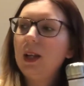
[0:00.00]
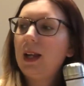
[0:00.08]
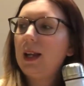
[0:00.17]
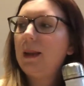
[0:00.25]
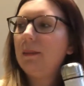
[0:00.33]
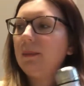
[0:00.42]

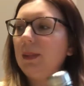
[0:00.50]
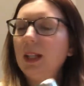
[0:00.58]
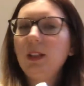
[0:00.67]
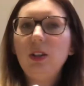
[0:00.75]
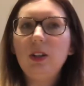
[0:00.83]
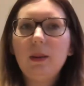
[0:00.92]

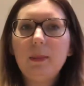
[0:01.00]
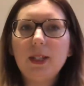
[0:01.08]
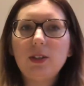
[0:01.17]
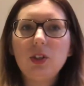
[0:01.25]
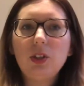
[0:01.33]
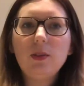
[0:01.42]
Can you
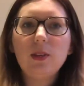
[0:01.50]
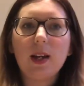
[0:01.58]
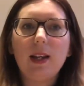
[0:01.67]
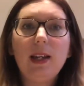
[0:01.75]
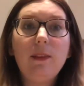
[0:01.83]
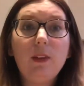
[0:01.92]
commit to do
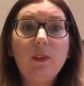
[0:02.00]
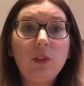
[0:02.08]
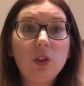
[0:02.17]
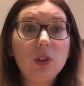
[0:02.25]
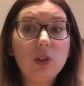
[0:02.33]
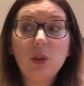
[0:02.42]
that? Even if
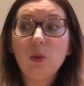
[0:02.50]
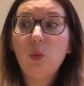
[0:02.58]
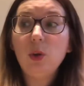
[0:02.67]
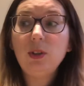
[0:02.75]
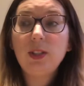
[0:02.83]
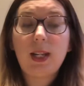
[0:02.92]
you just do it
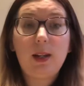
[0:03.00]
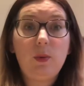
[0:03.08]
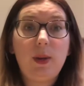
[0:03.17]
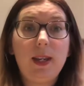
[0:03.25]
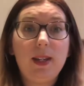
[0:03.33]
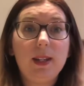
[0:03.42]
one day a
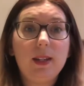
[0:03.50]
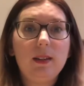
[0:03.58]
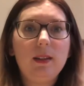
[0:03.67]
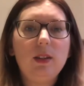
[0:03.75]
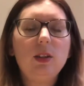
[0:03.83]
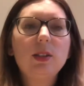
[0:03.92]
week,
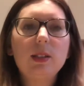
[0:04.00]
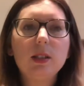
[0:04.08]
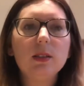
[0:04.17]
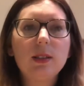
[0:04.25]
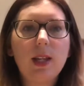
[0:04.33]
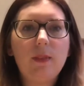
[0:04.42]
you're
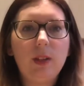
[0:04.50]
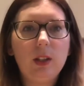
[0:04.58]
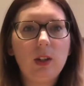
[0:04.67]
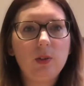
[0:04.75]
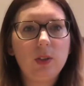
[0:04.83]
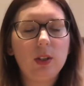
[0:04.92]
still saving
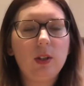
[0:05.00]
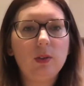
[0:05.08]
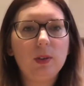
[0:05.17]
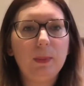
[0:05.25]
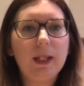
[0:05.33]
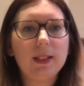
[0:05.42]
loads and
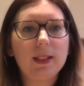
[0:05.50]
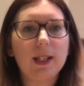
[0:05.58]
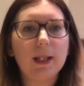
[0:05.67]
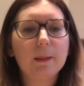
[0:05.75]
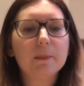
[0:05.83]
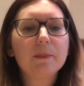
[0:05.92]
loads of
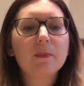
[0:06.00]
plastic.